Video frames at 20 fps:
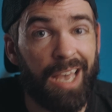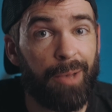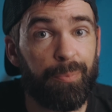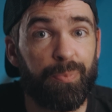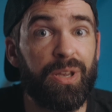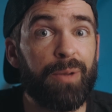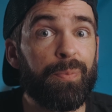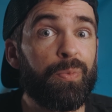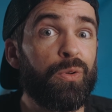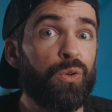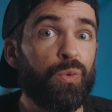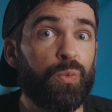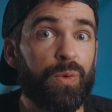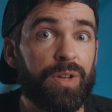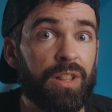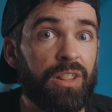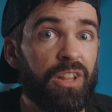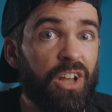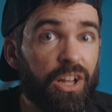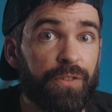And people
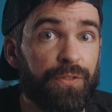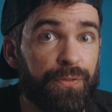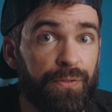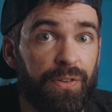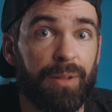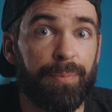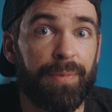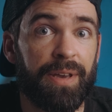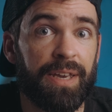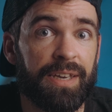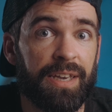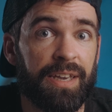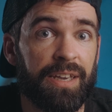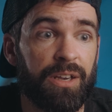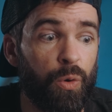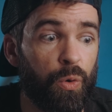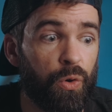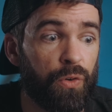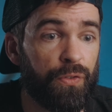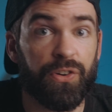with a lot of filmmaking
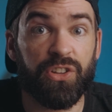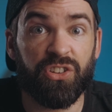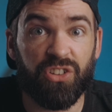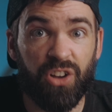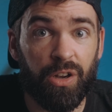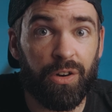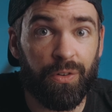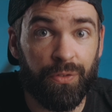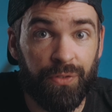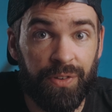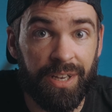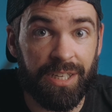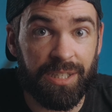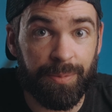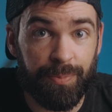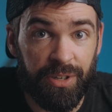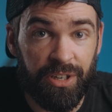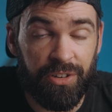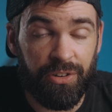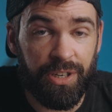or photography
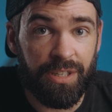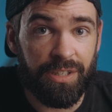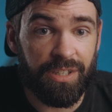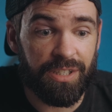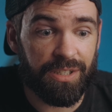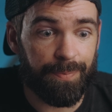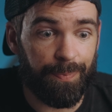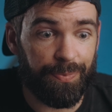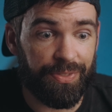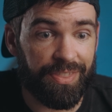experience,